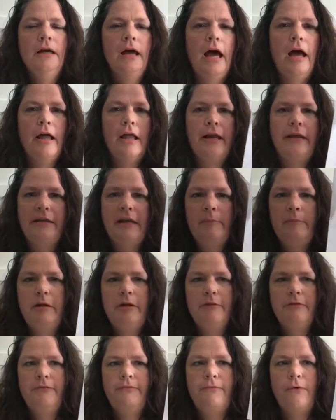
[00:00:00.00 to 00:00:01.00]
a
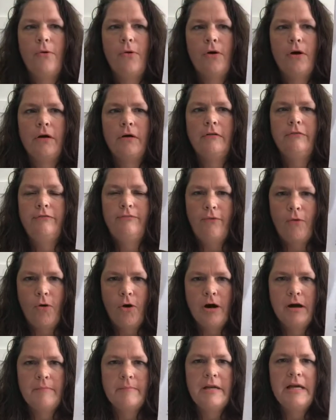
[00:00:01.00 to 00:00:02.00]
W-4
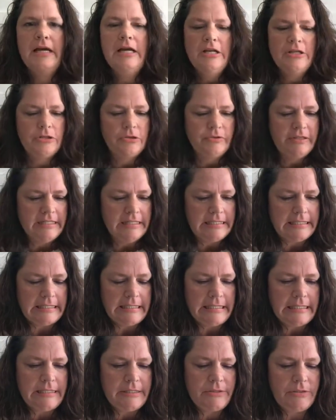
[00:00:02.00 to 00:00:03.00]
form. So this
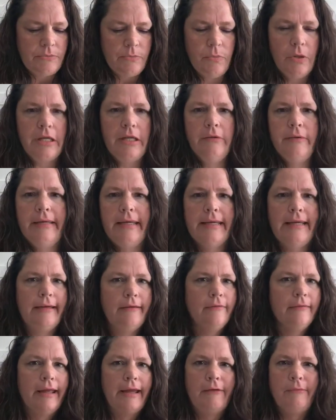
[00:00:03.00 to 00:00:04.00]
is what you
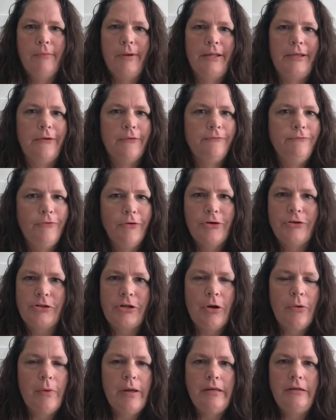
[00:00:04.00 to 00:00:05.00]
get like when you first
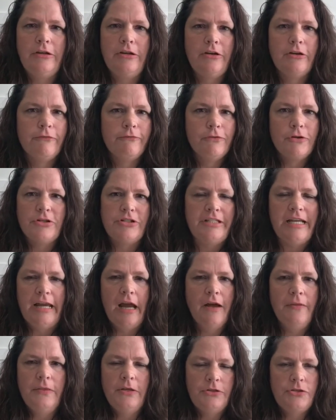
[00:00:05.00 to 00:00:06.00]
go into your first day
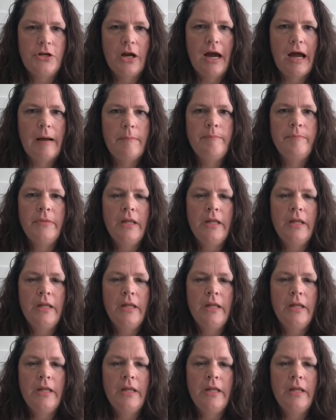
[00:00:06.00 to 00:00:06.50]
on the job.